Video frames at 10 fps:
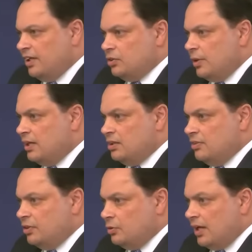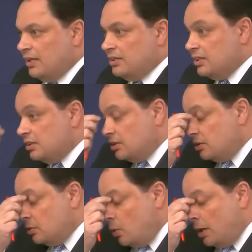delving into any individual cases
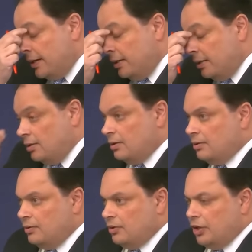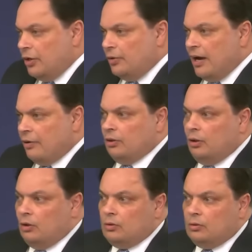as to why the known
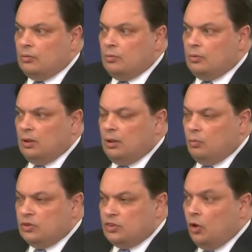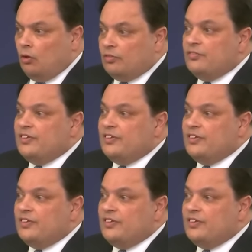error log was not